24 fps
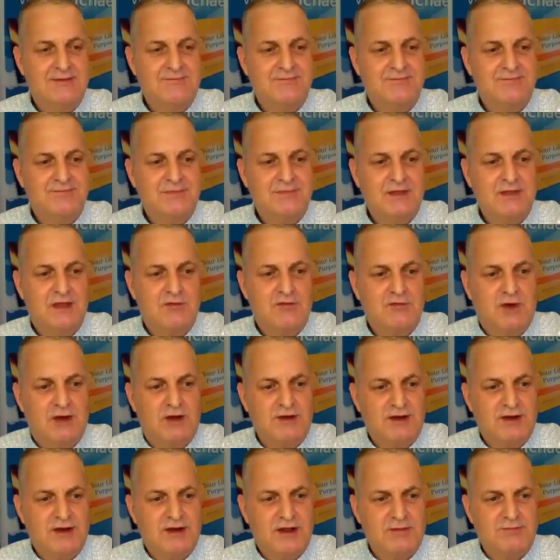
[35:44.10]
Yeah, Rhonda
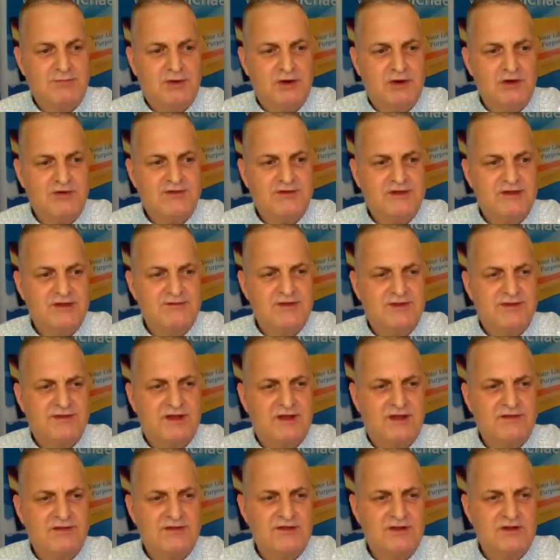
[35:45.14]
Knight Boyle's giving us
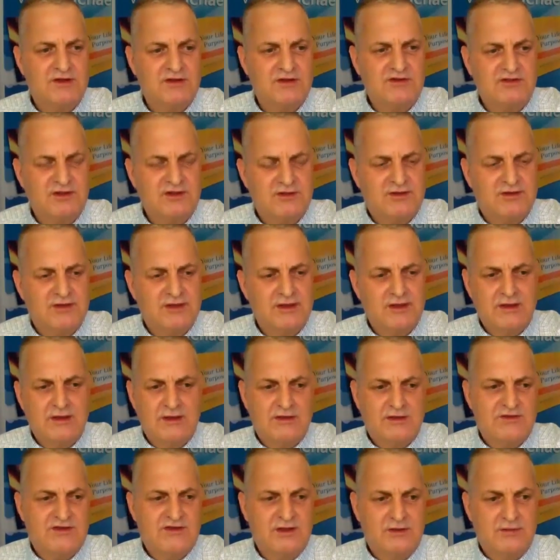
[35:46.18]
lots.
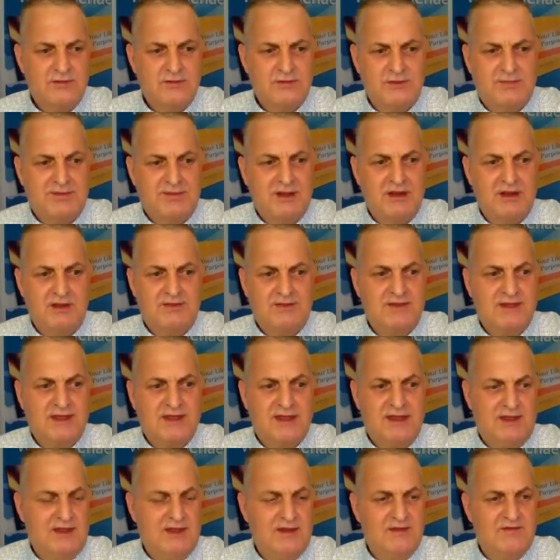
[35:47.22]
She repeated the
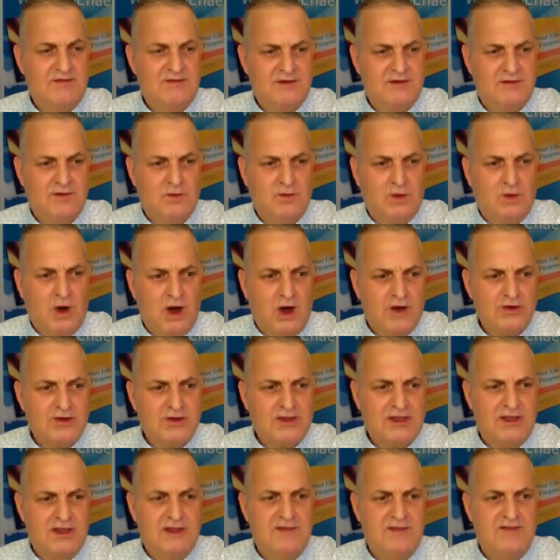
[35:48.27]
keys. The water
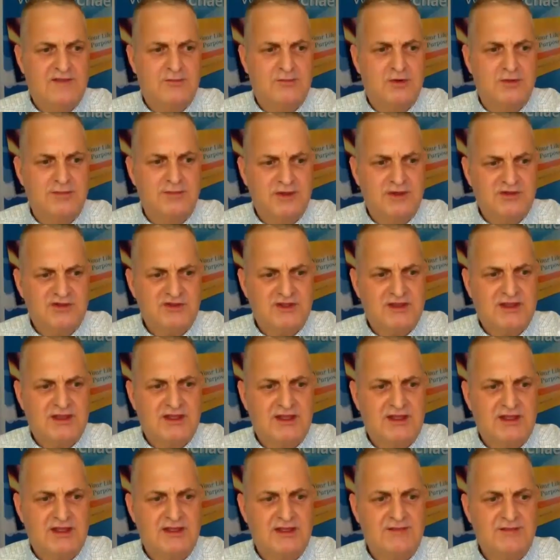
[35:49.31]
key, the permission
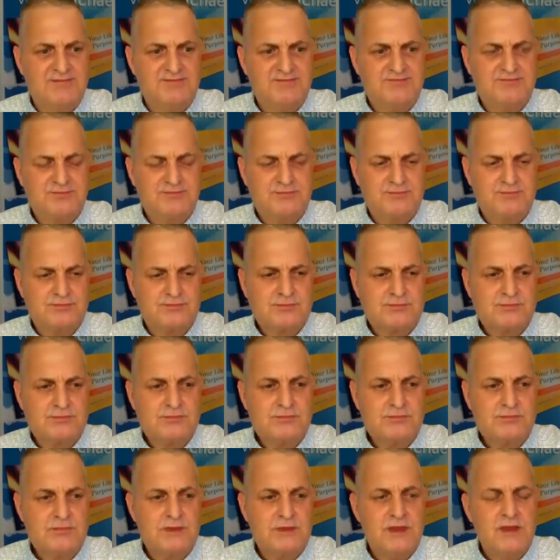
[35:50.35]
key.
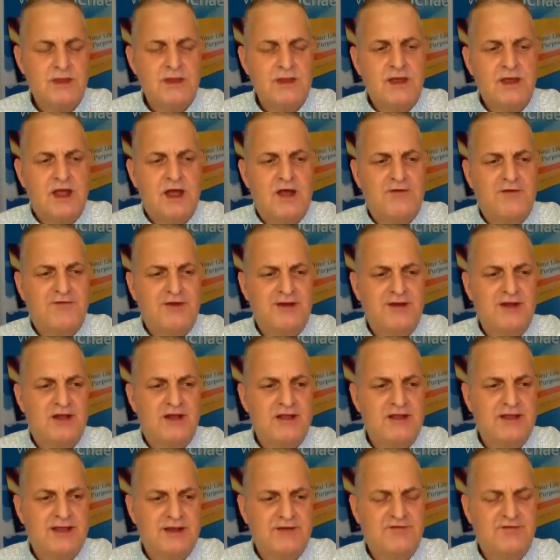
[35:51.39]
Our friend
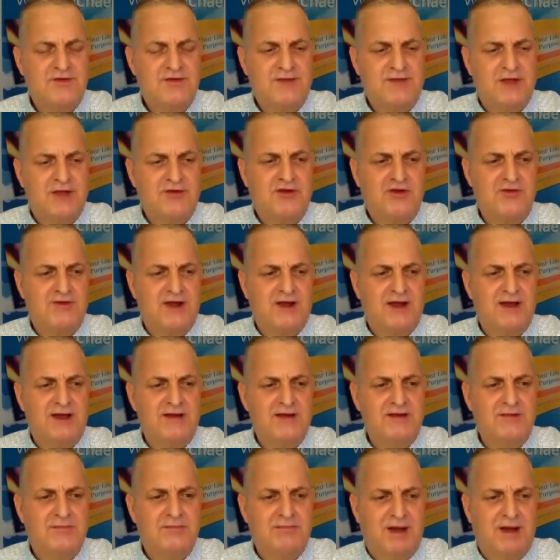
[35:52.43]
Helena from Vancouver
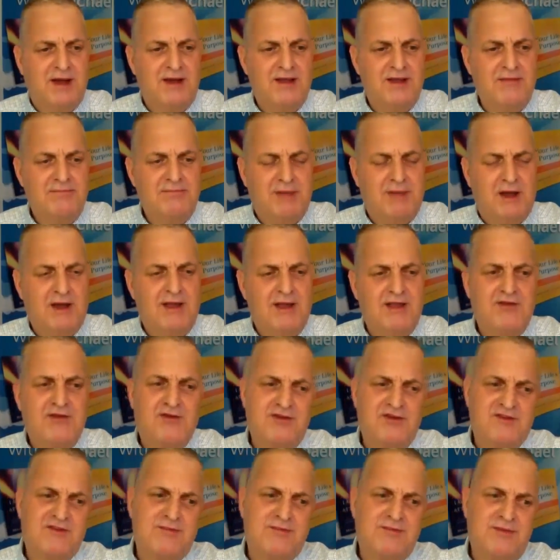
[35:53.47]
Island. Bye
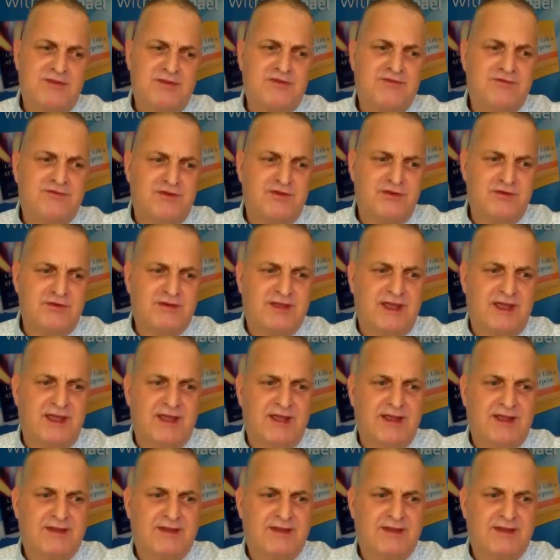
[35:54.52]
Christmas fruitcake.